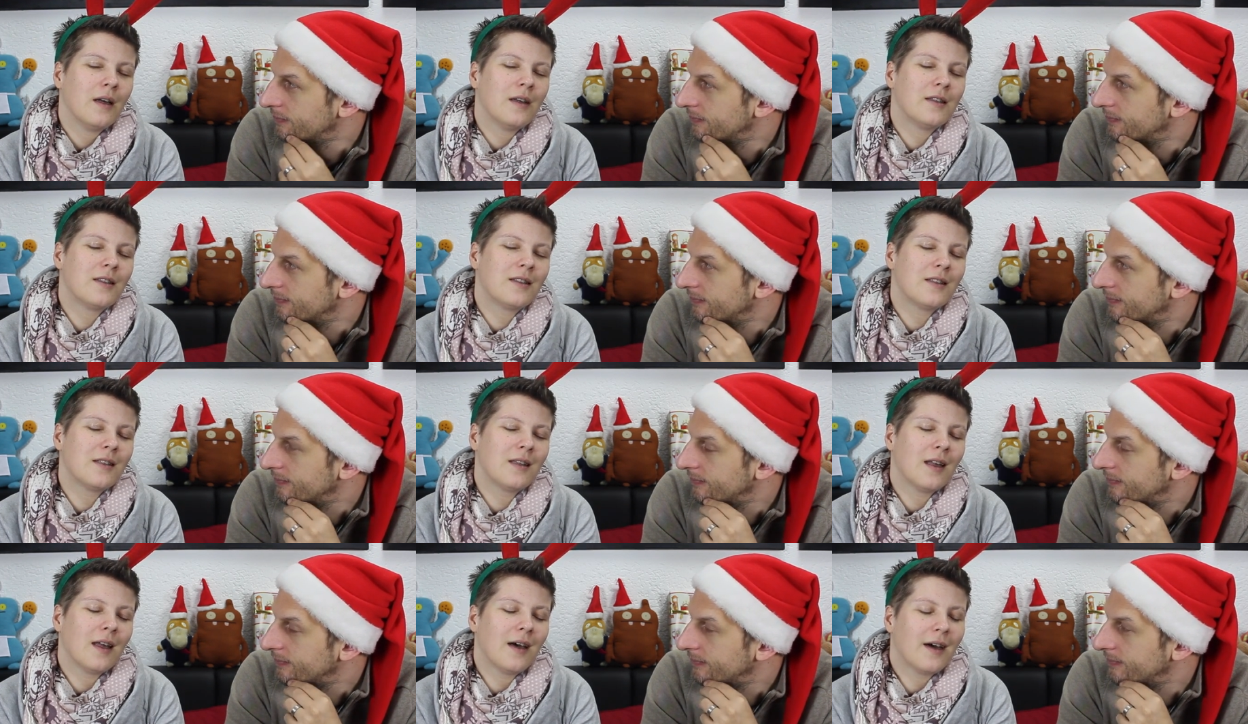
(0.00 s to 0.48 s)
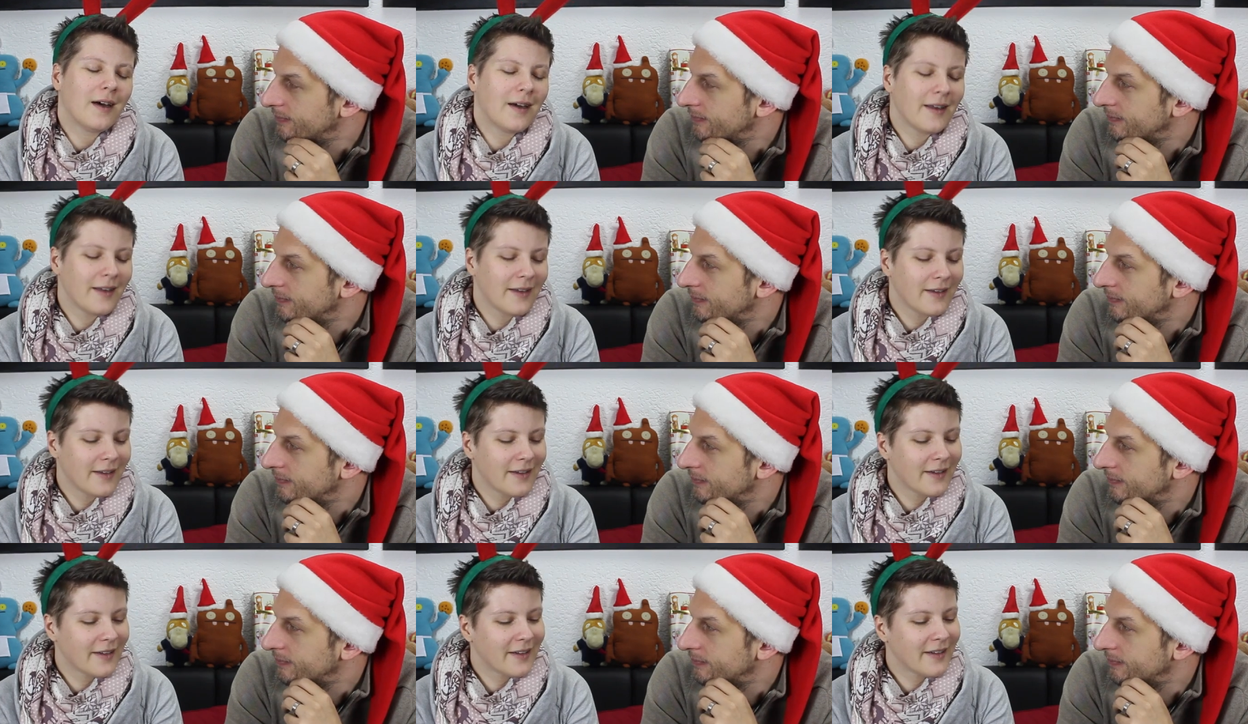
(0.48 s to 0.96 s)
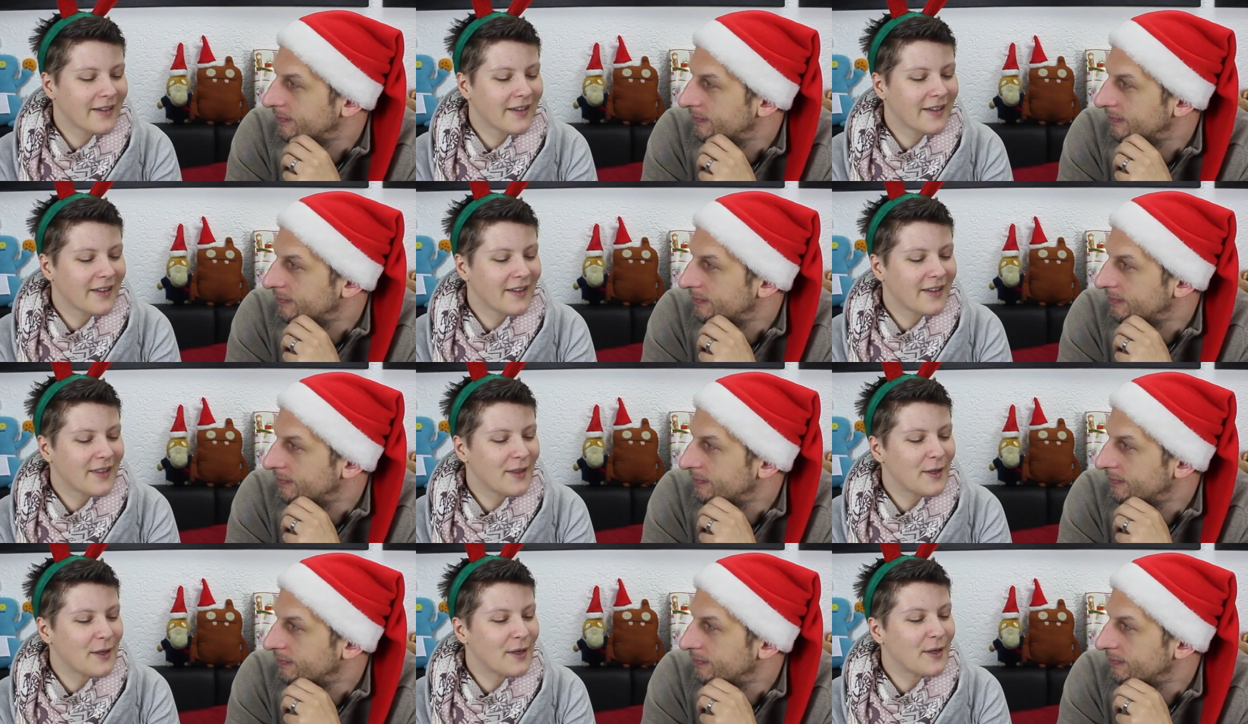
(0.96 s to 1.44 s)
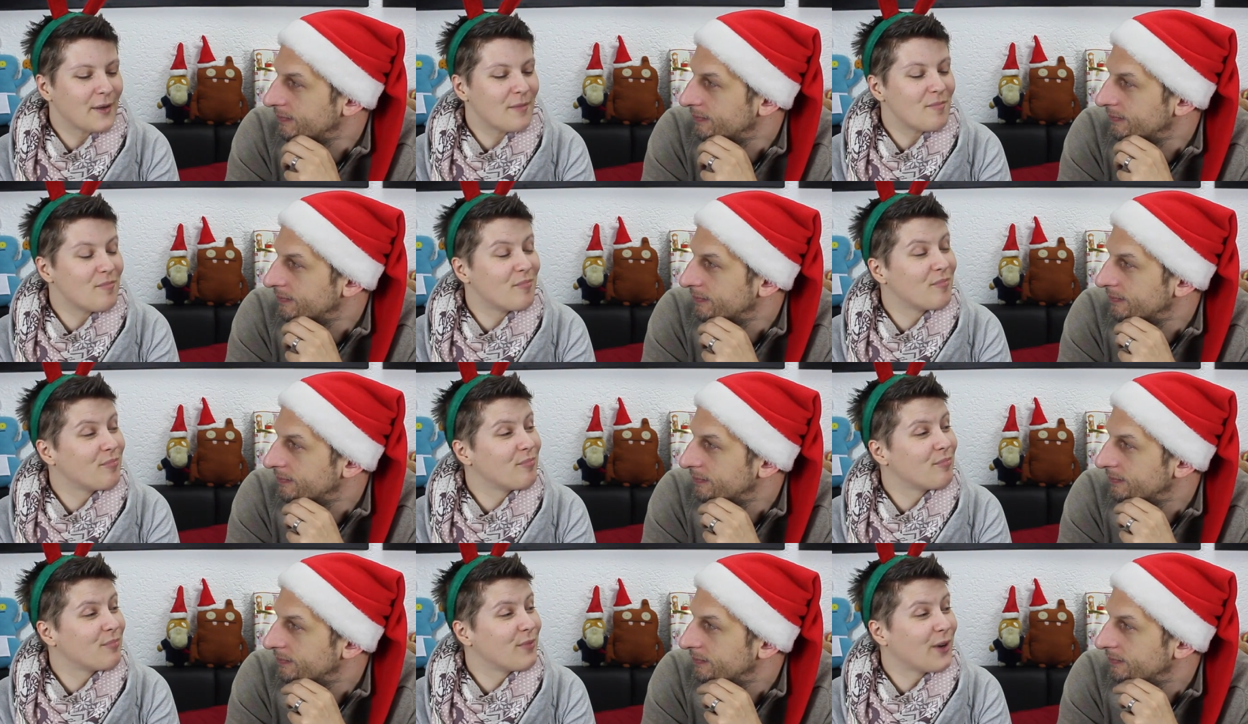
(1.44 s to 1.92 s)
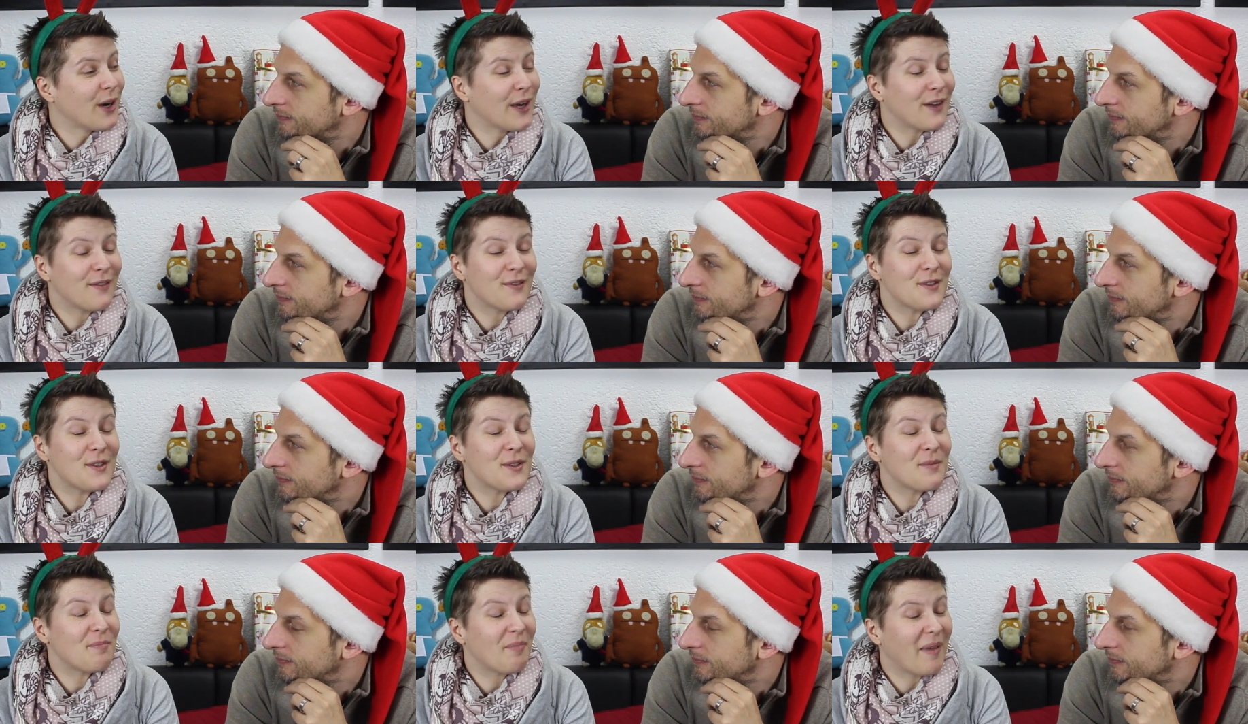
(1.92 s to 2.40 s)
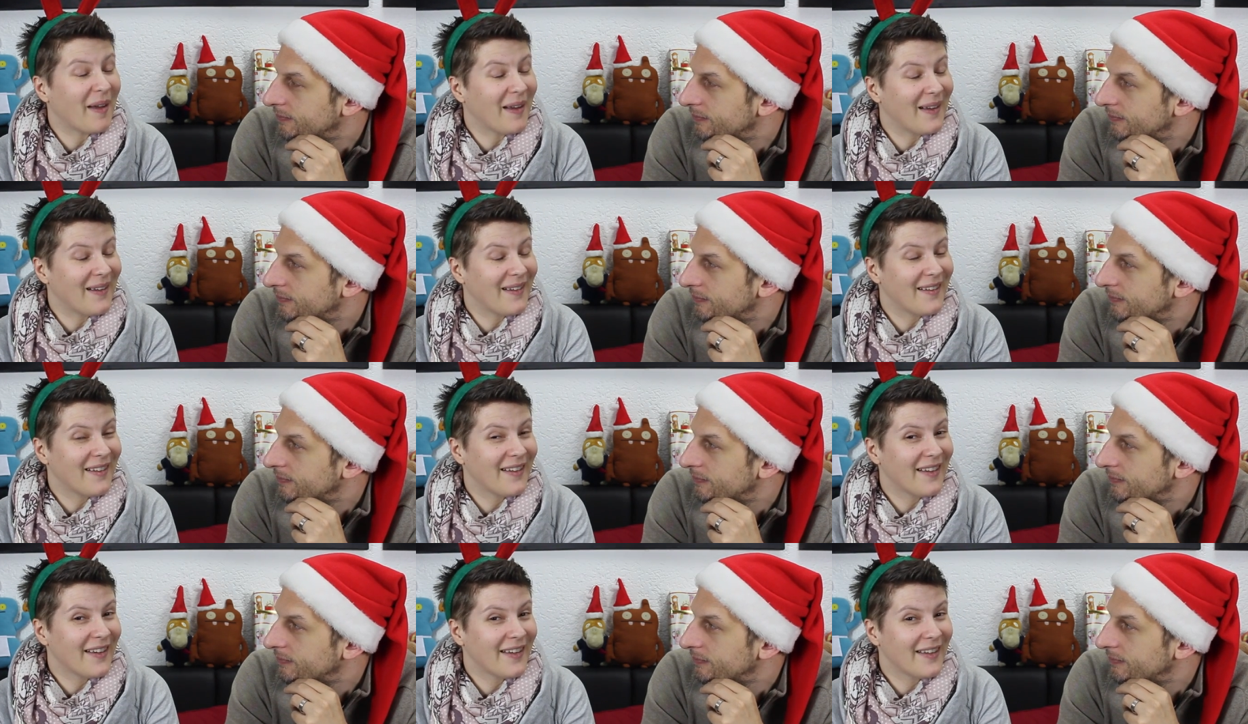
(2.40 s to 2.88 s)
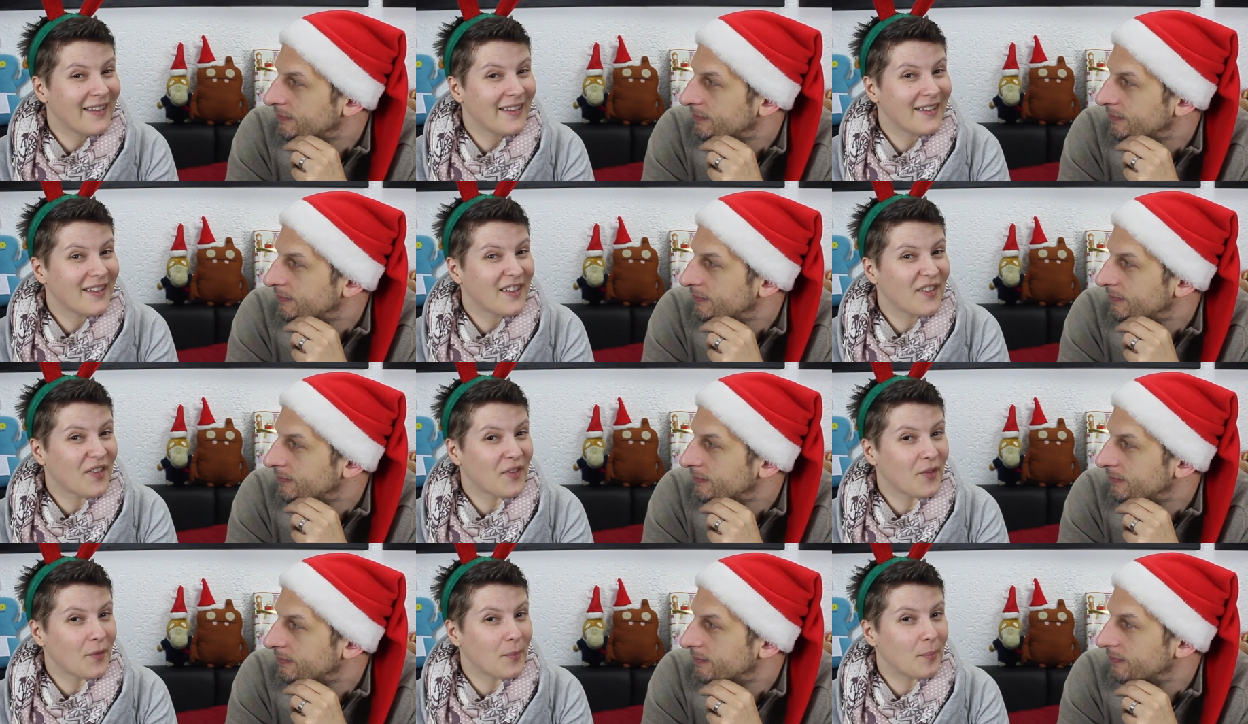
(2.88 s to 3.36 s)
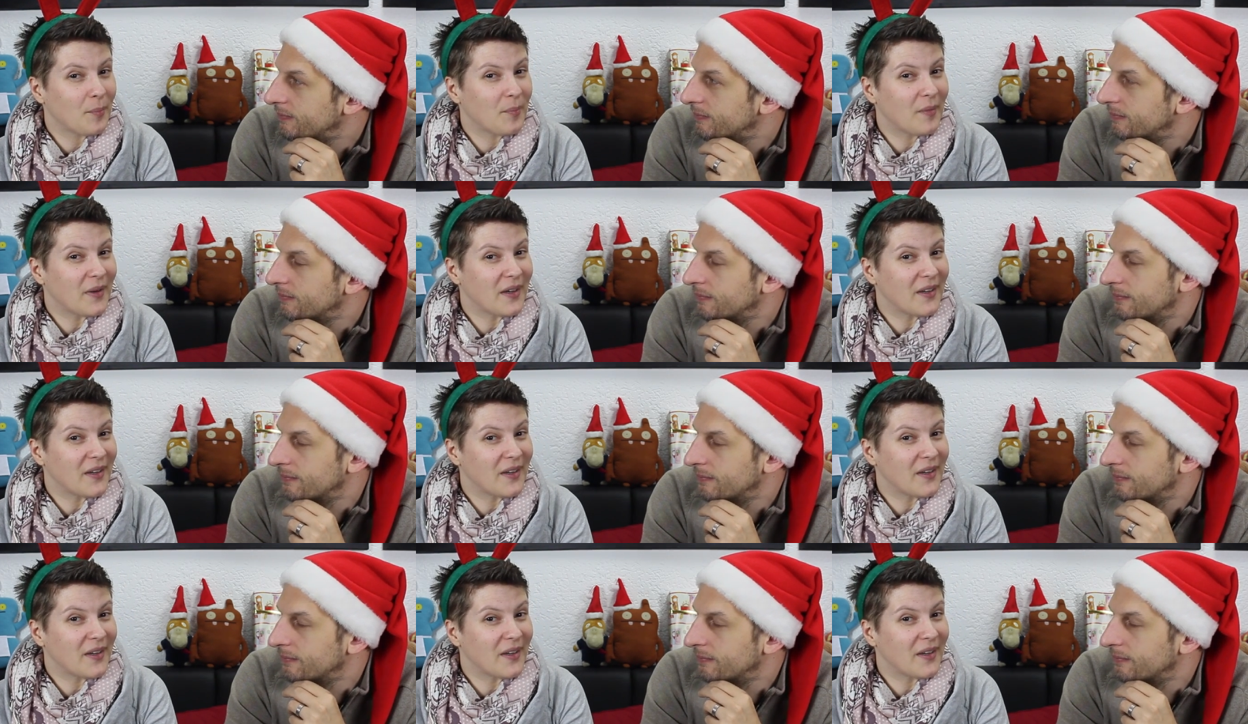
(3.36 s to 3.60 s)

Speaker 1: it's like uh, the breakfast pancakes,